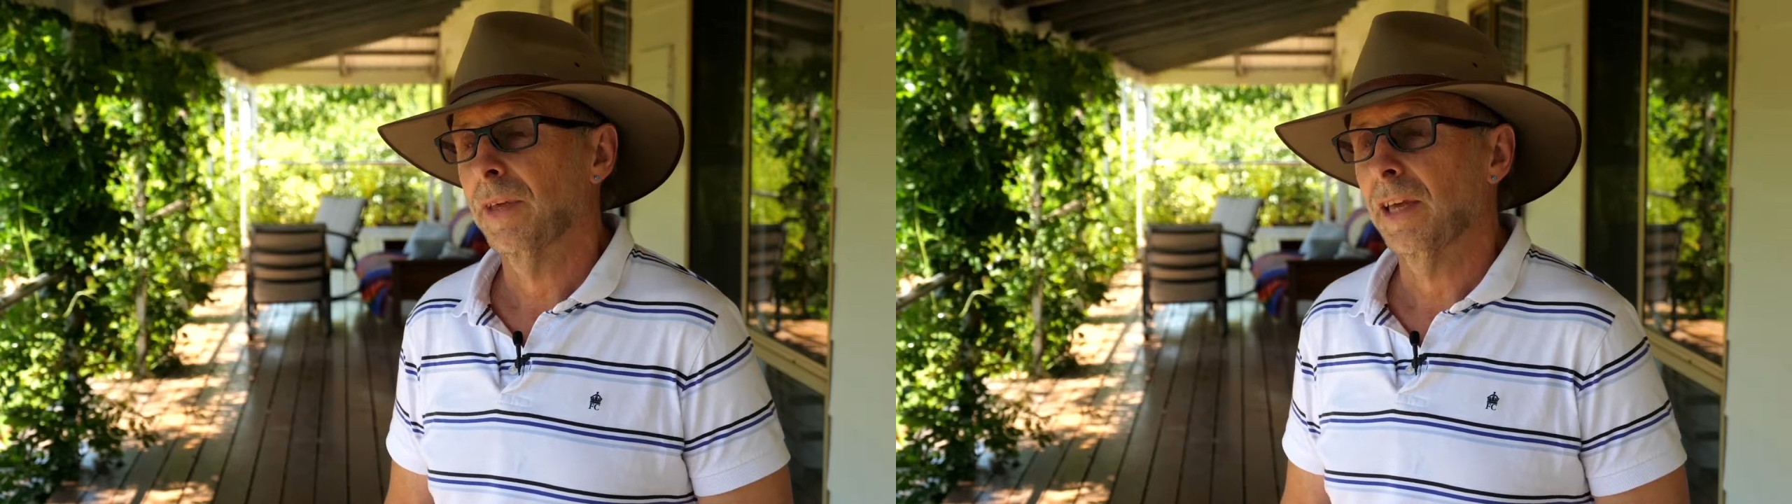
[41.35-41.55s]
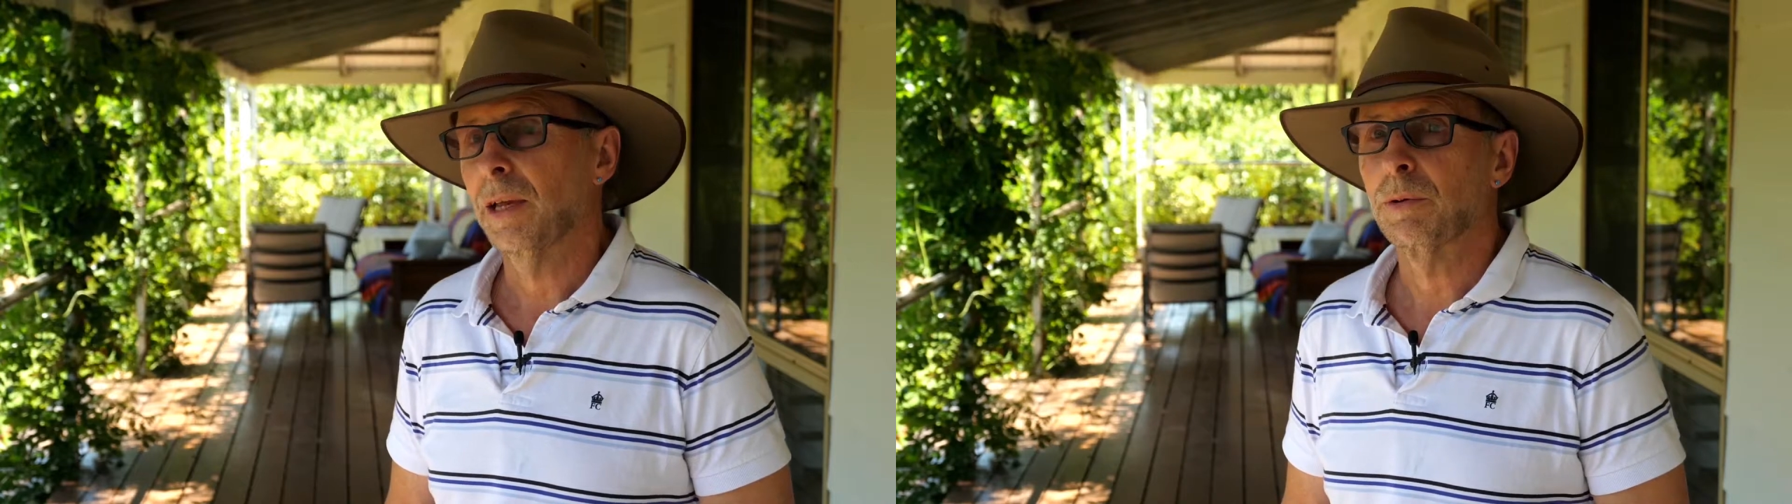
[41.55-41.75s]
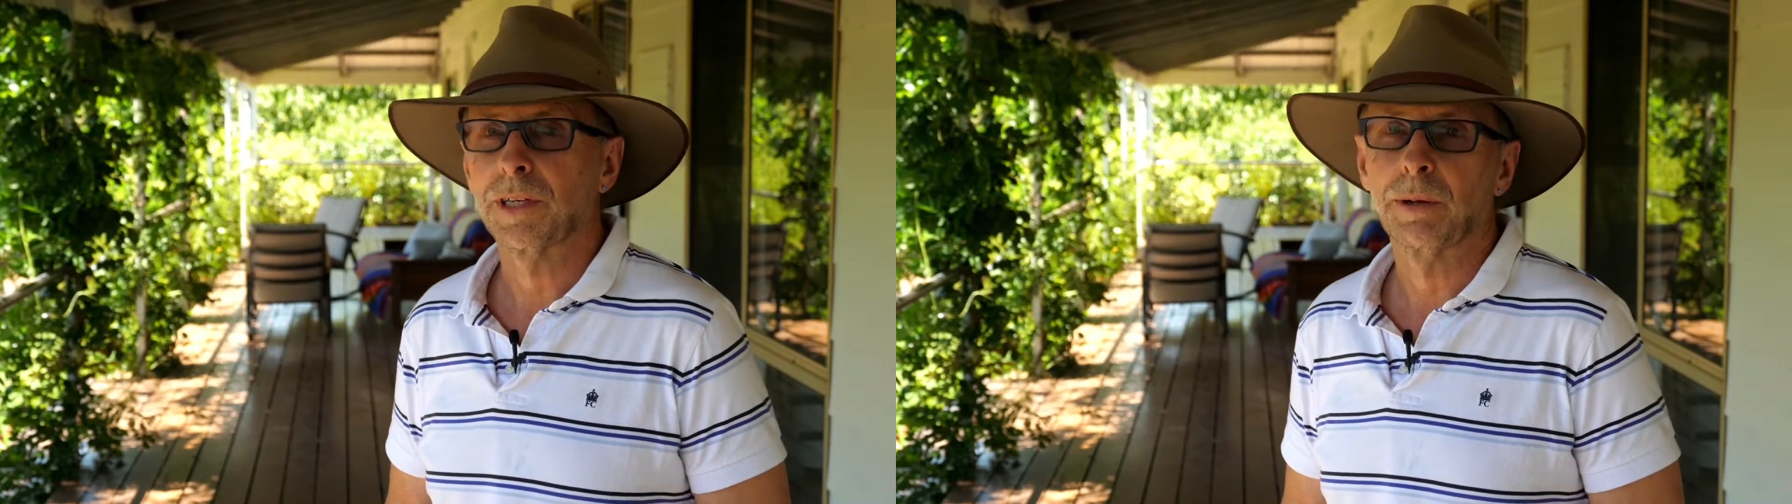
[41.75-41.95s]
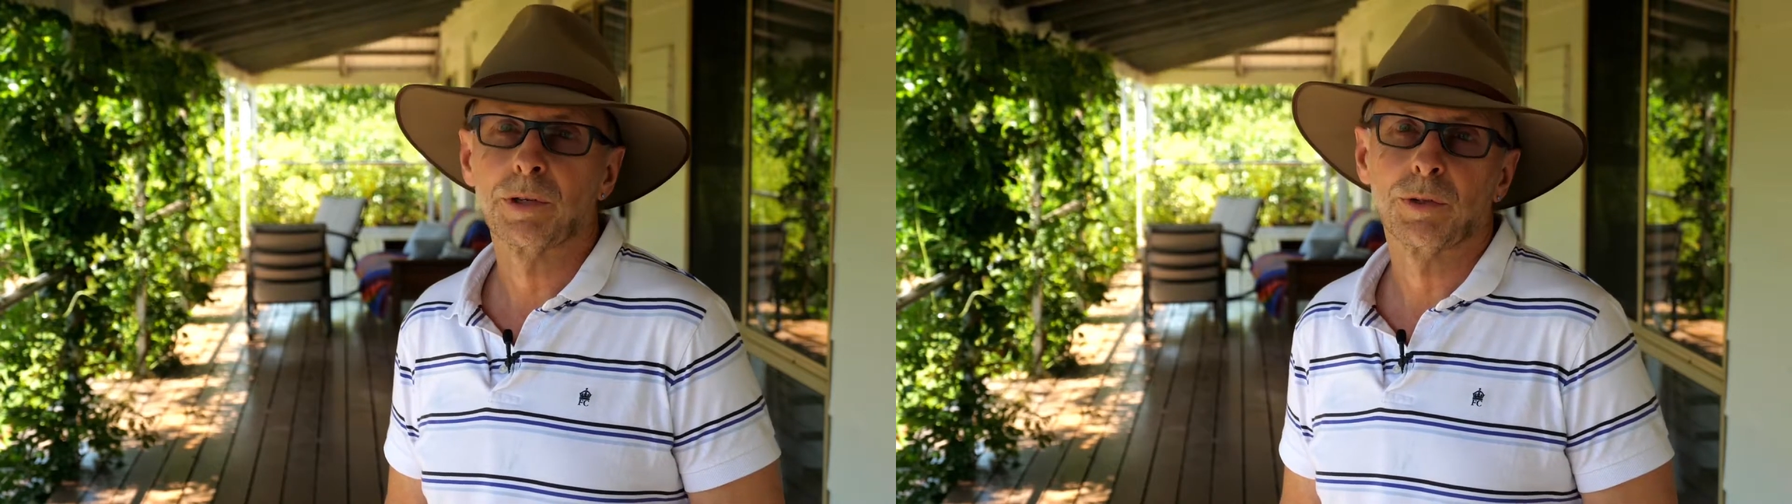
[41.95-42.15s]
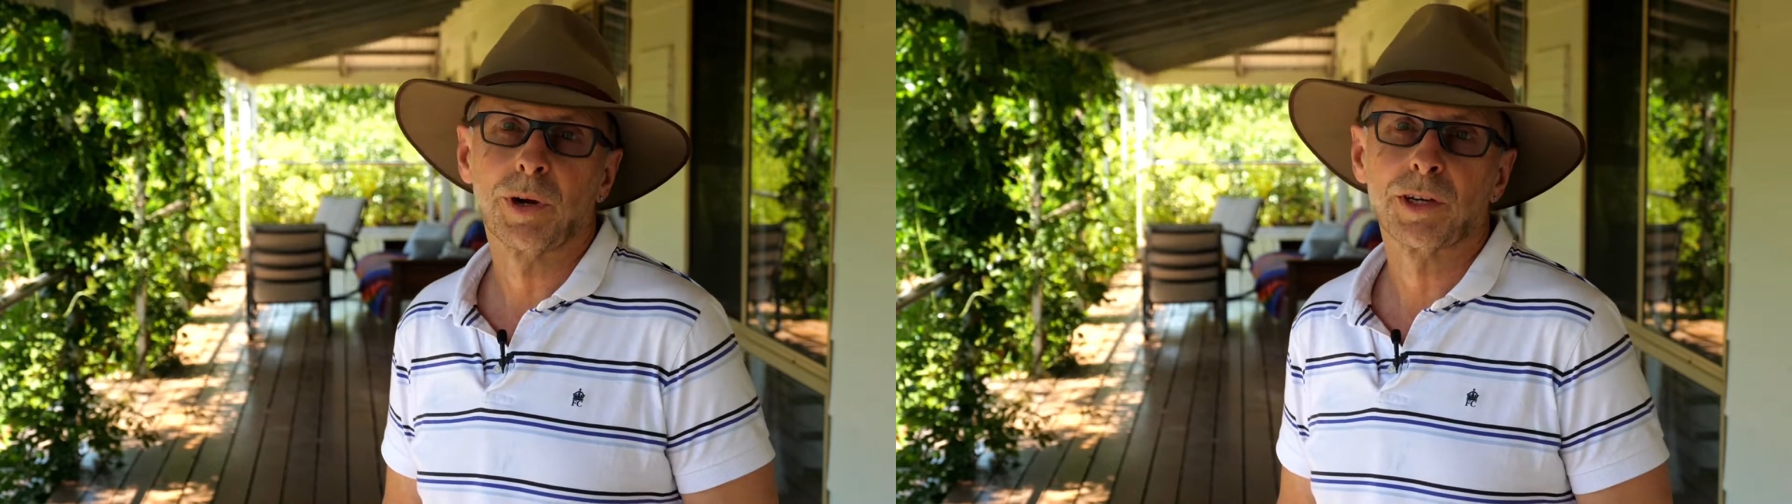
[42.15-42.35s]
He was able
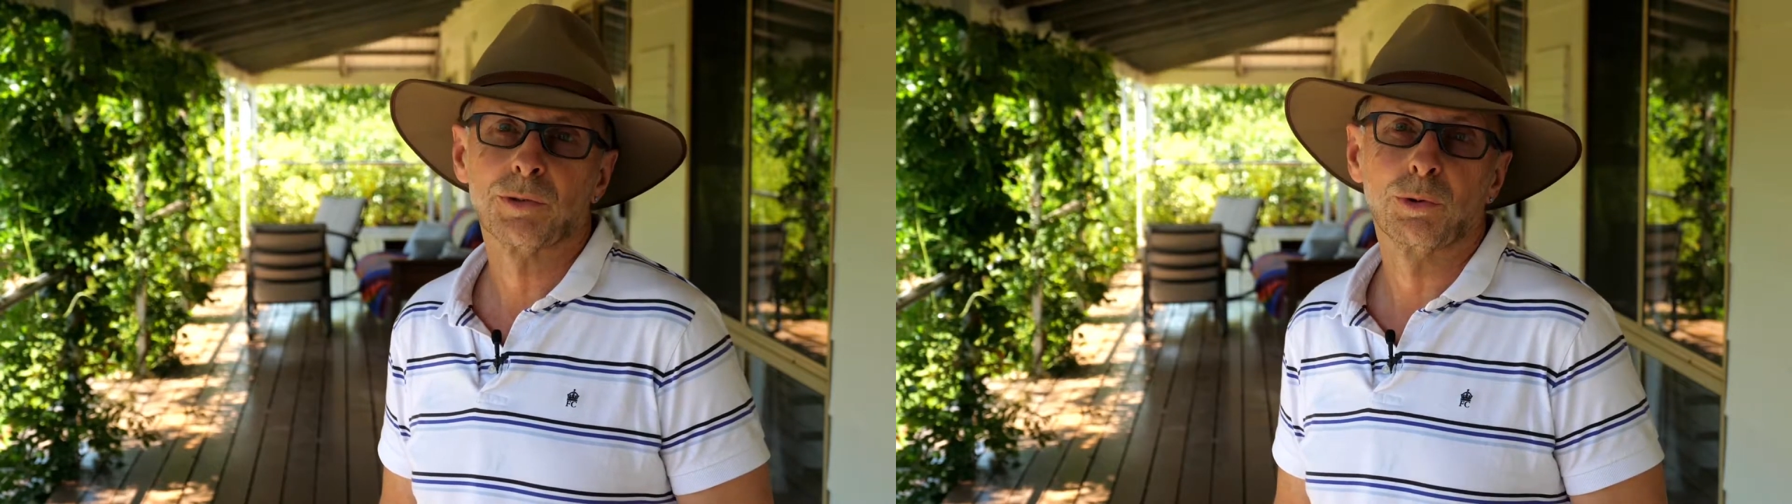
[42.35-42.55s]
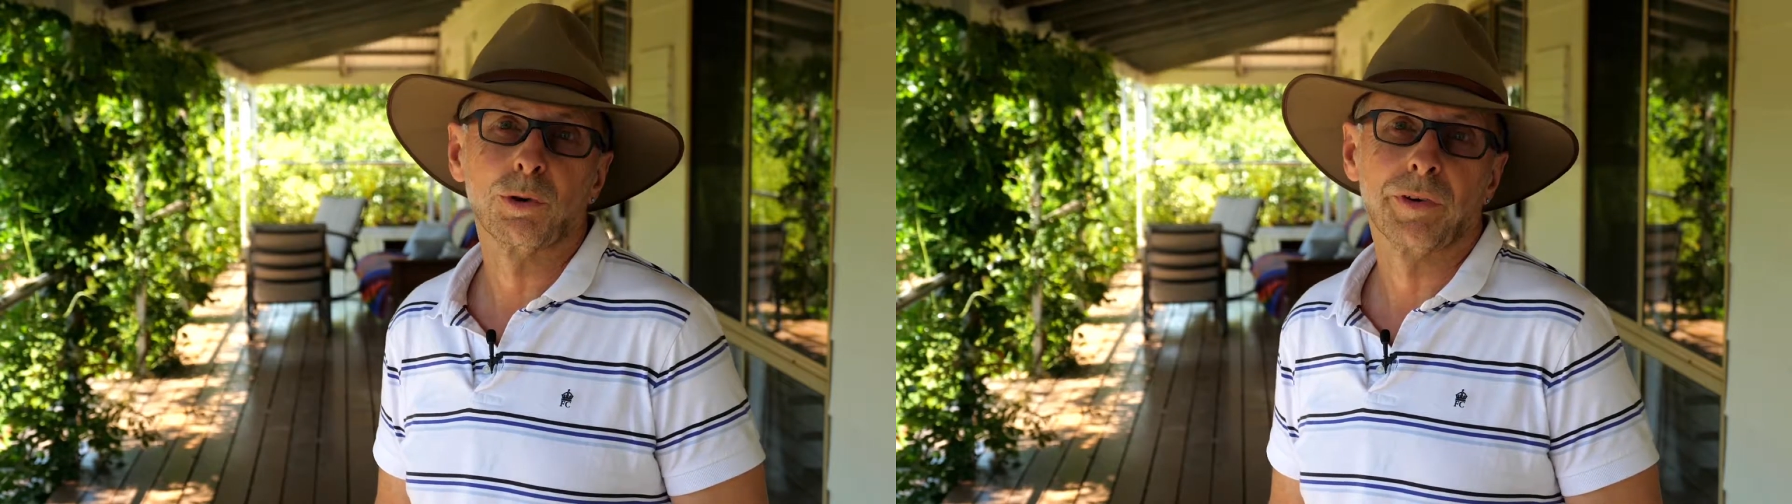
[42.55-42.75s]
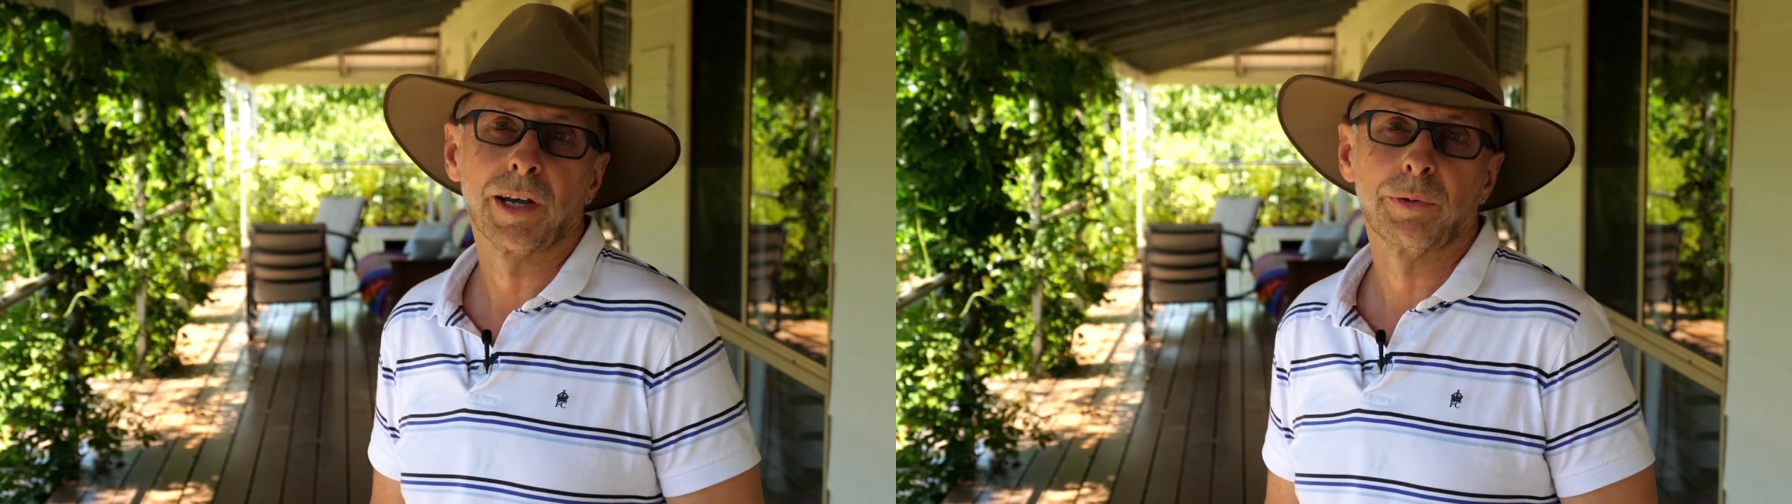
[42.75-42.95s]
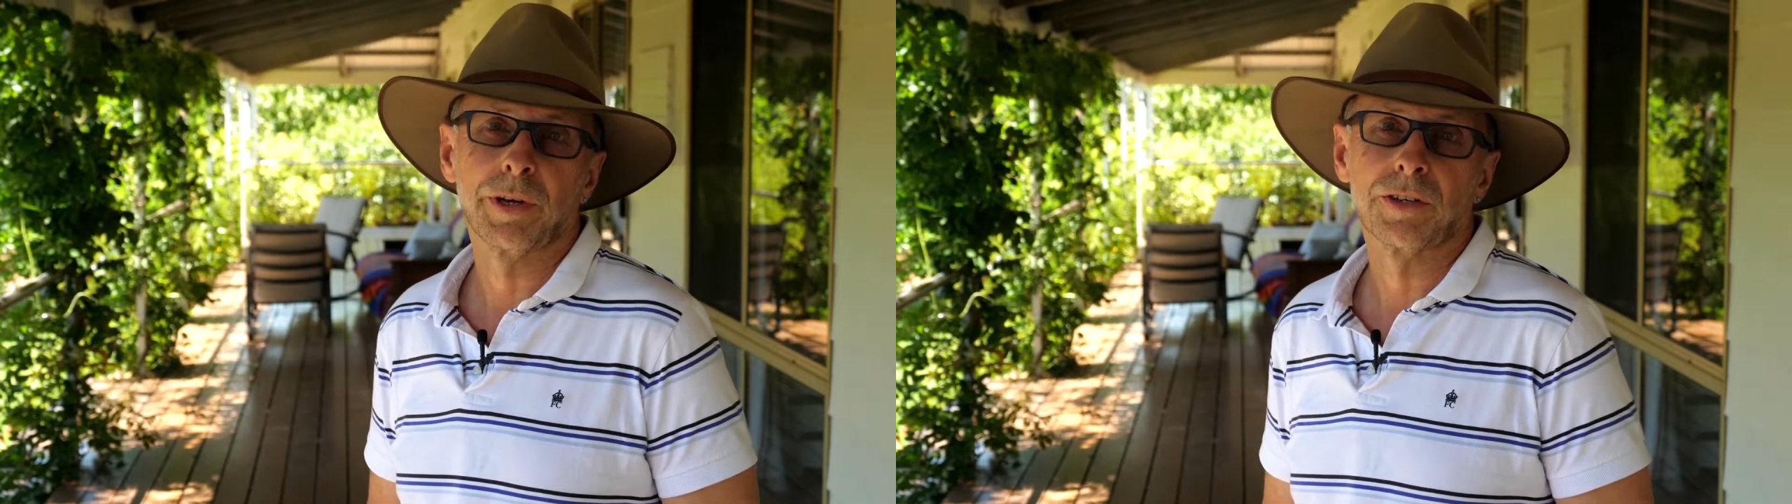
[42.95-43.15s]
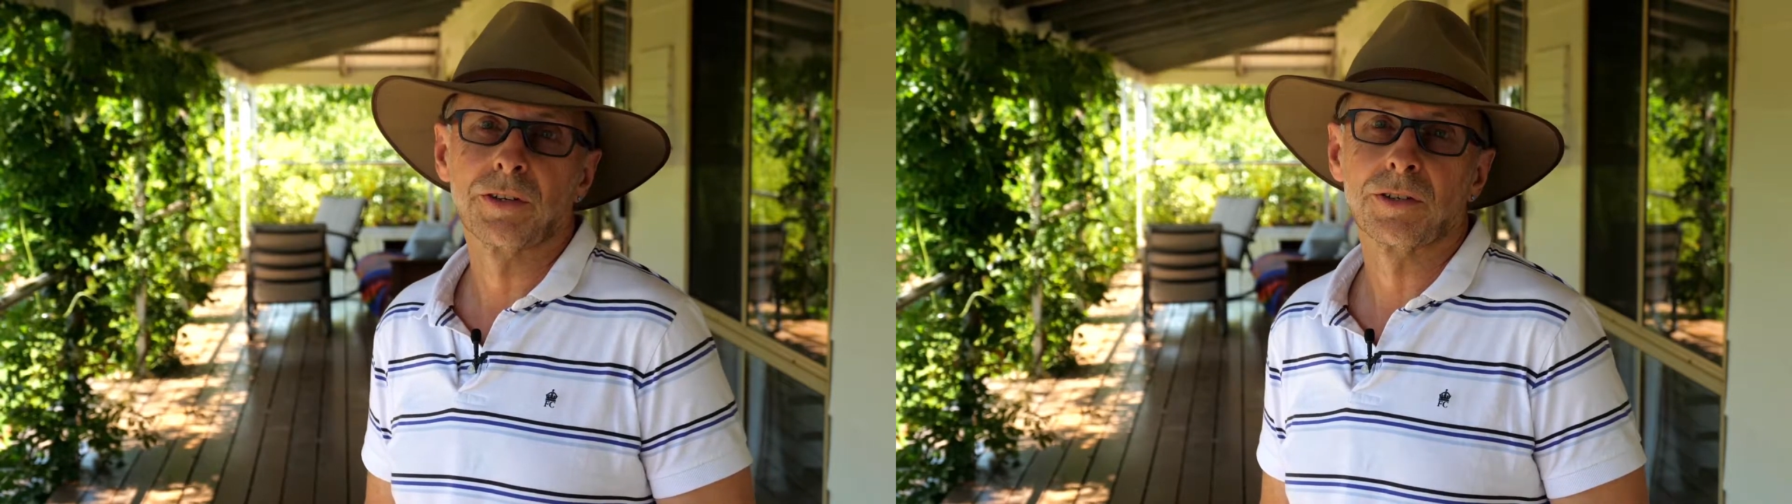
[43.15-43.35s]
to answer all of our
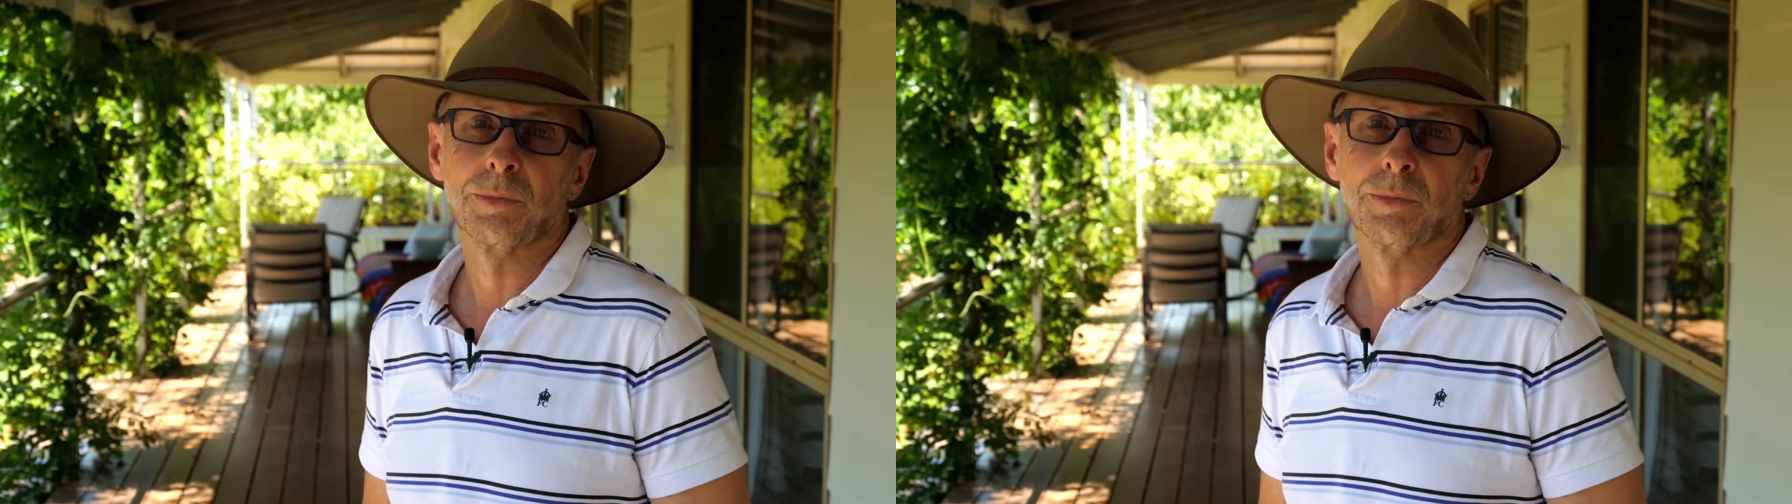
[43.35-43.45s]
questions,